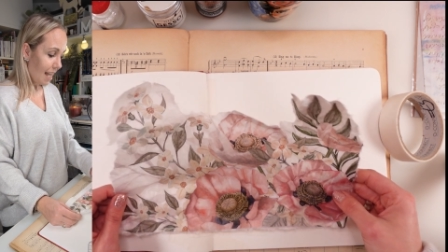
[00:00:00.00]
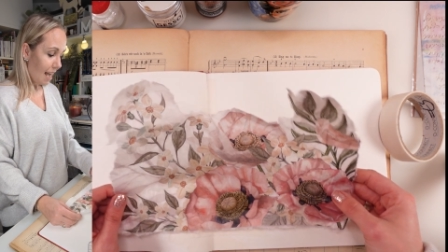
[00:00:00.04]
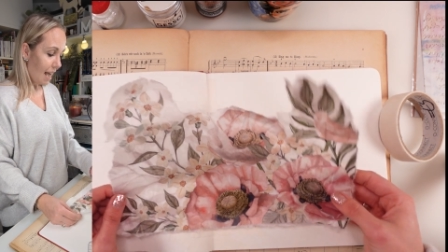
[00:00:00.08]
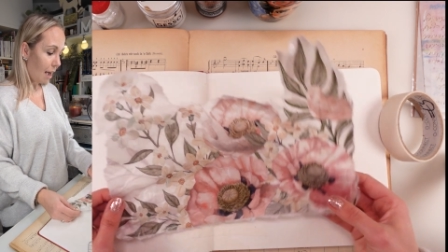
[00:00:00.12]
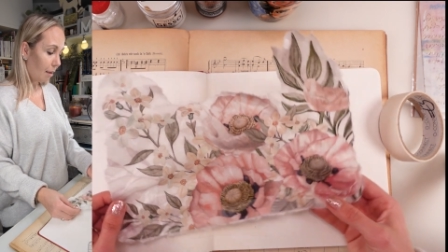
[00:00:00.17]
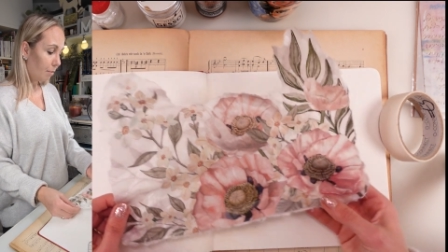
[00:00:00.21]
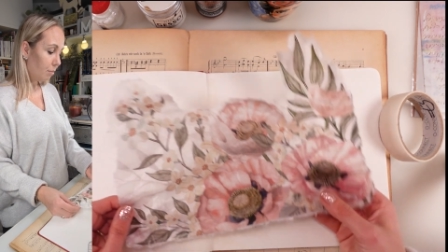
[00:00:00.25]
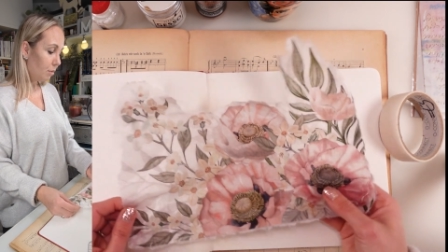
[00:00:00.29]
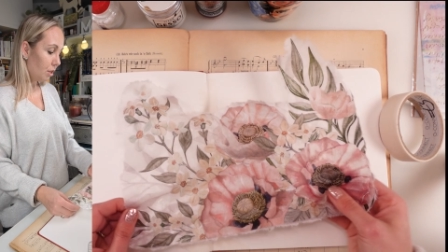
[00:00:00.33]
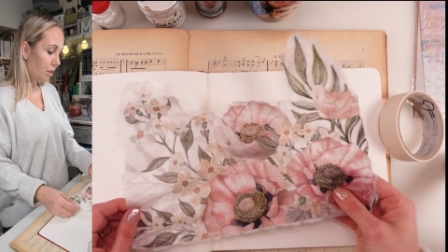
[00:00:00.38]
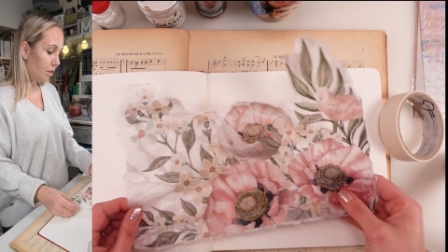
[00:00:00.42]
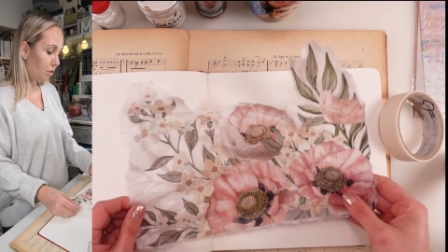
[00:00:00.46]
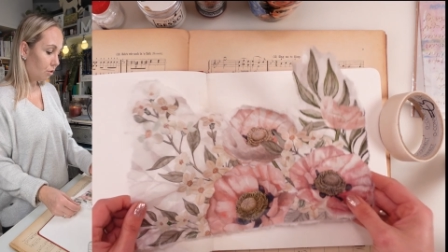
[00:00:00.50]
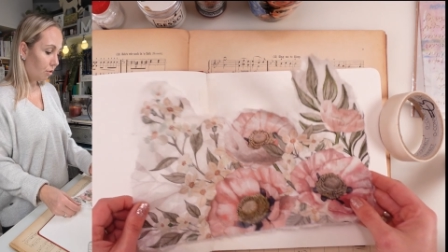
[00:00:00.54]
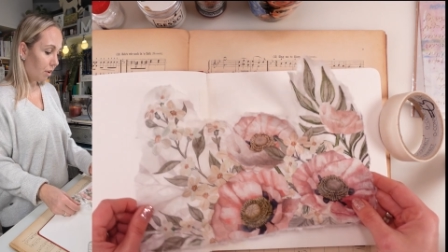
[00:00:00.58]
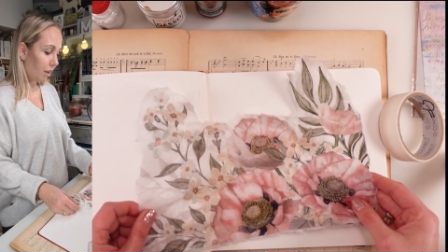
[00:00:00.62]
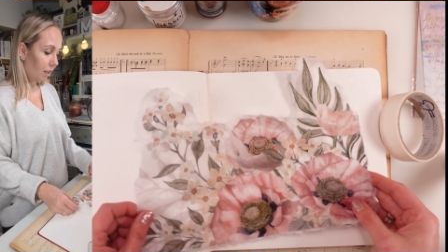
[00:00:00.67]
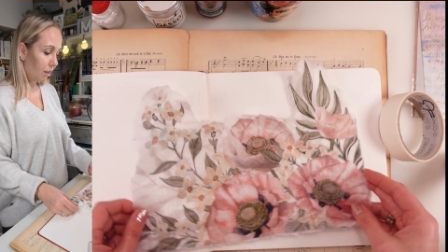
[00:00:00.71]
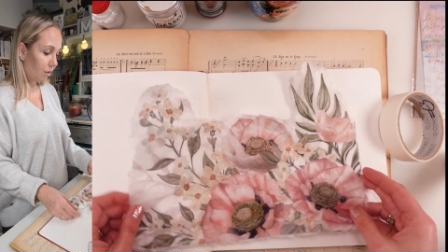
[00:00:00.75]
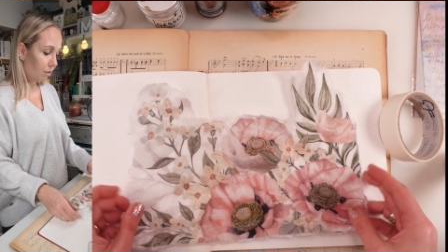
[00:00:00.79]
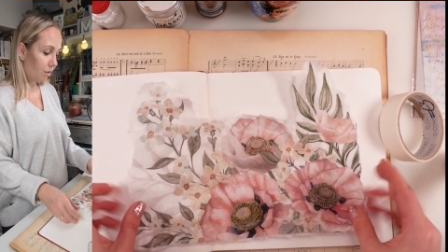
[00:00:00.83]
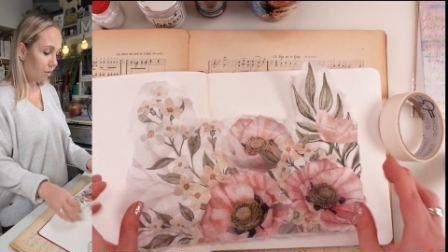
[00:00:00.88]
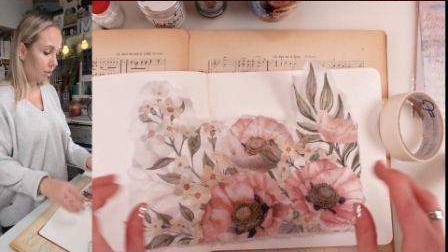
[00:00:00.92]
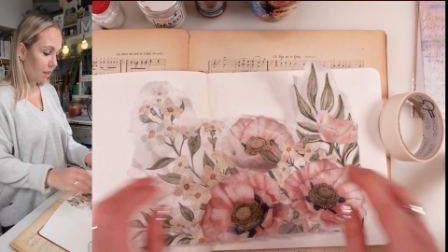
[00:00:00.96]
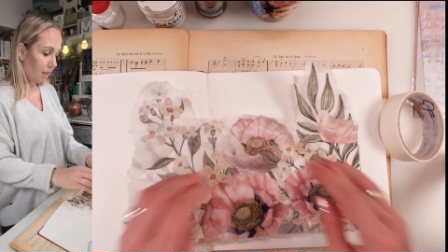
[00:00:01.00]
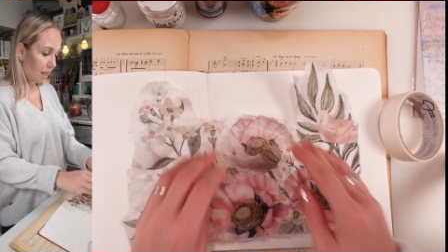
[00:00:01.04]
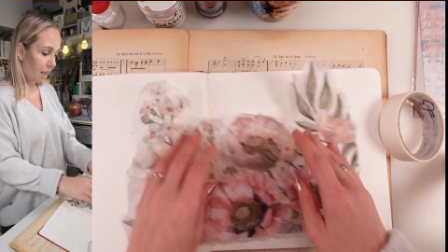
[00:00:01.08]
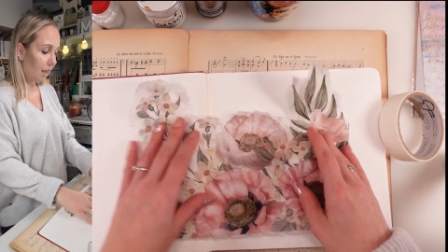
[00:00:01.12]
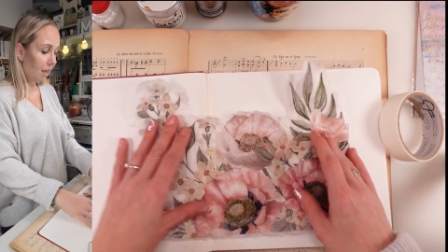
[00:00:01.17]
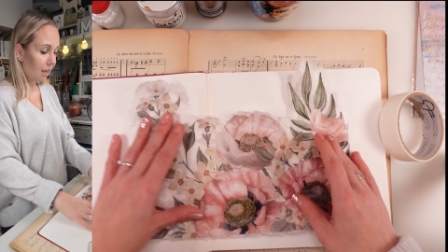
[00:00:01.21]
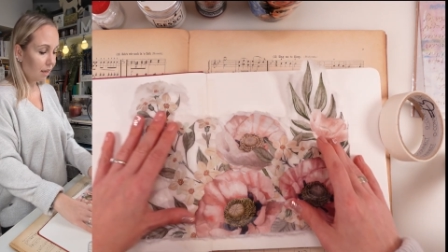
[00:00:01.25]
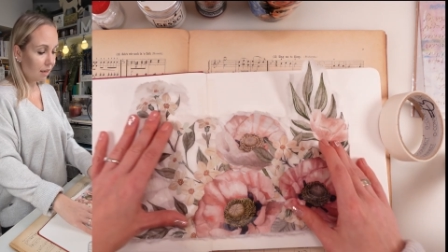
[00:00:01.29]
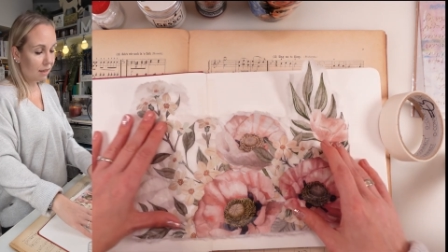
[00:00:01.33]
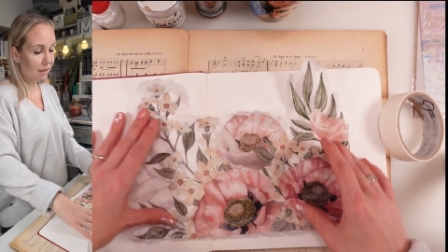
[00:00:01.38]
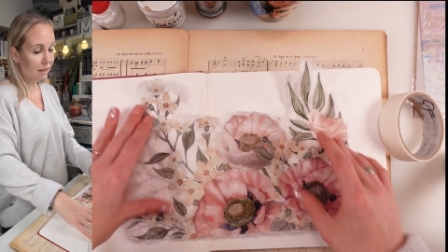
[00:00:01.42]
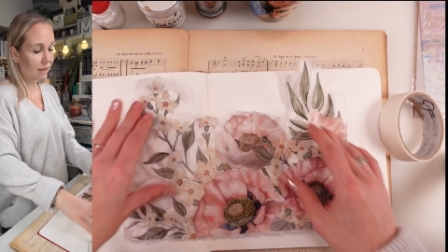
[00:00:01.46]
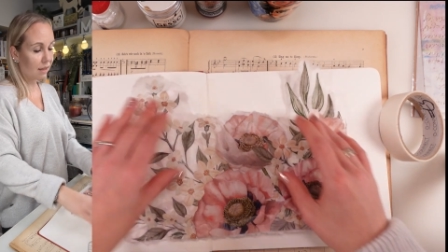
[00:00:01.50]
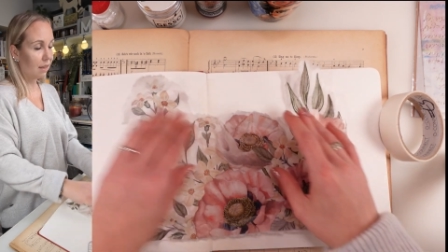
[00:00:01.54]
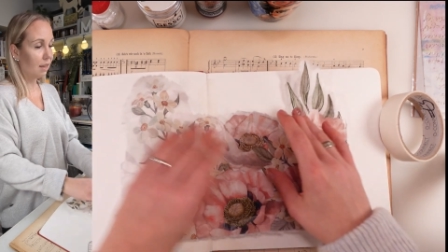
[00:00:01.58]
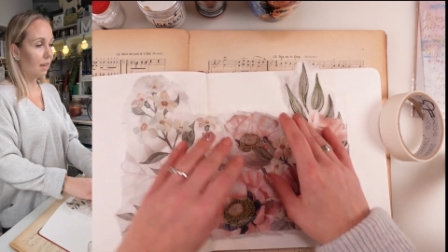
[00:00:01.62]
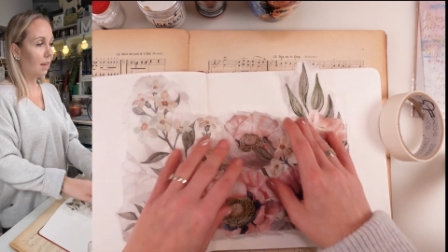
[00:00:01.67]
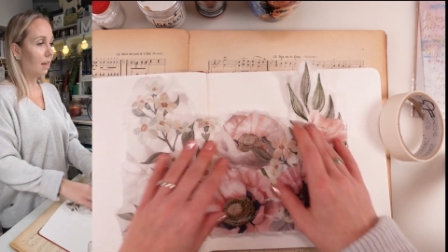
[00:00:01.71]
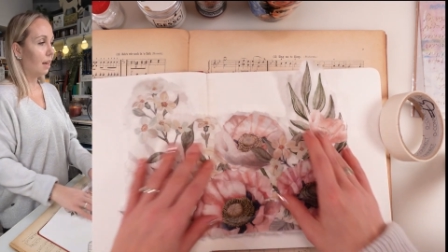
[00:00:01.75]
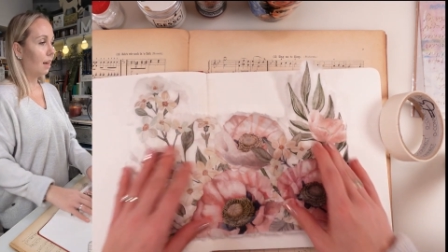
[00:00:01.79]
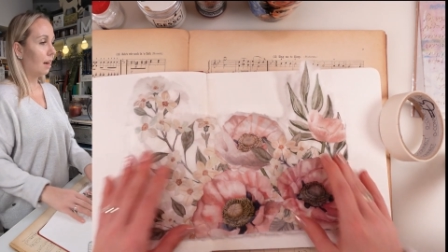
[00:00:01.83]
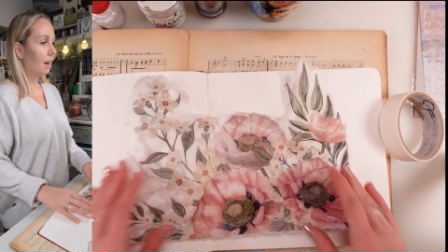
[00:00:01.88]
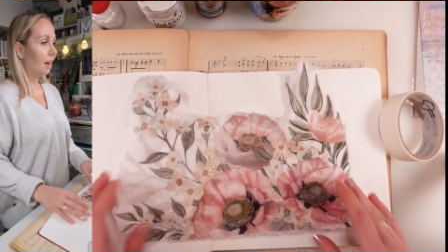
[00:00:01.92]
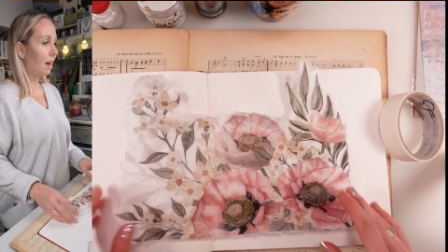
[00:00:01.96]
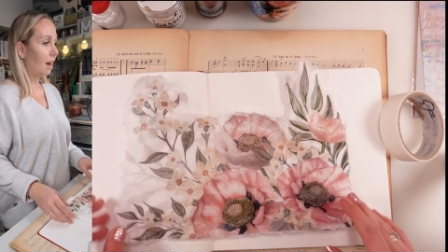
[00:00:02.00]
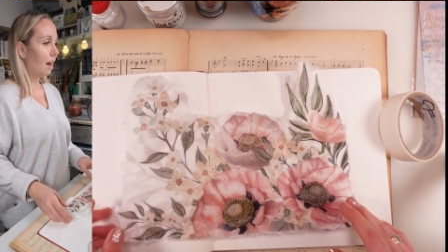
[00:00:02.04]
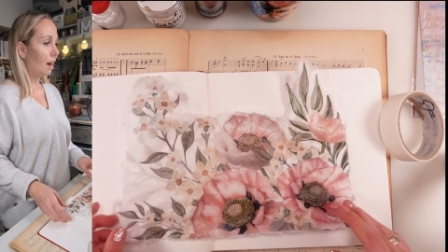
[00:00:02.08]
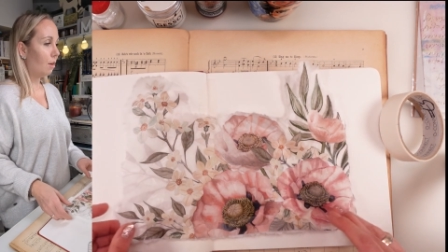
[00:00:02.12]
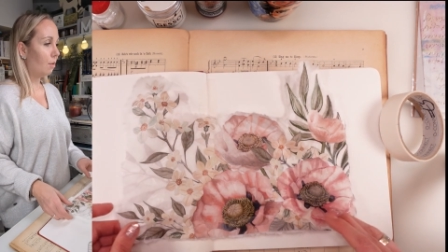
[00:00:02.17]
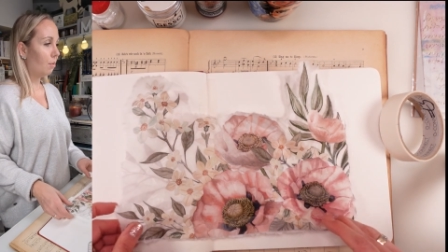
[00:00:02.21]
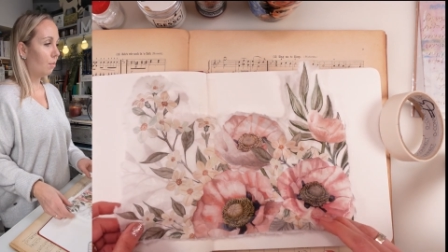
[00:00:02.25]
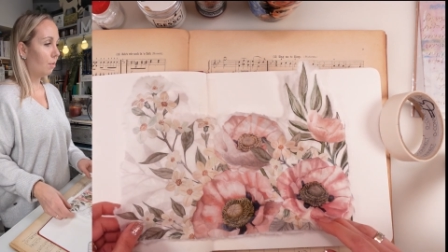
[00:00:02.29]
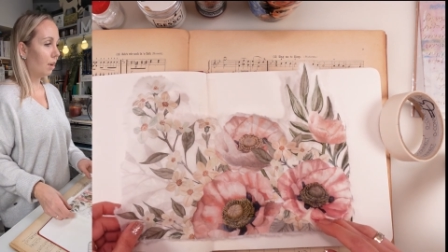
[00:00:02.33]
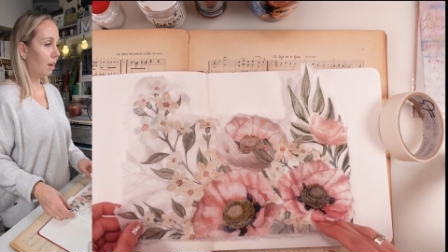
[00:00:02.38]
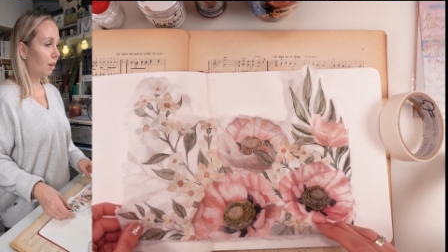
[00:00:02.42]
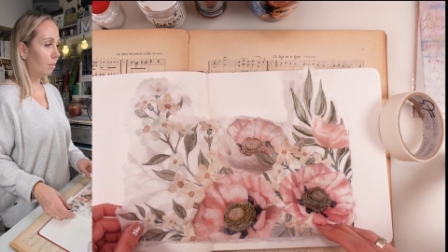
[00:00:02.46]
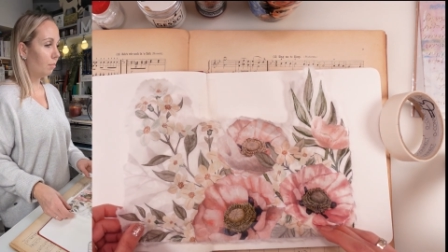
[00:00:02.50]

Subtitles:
I'm just trying to think what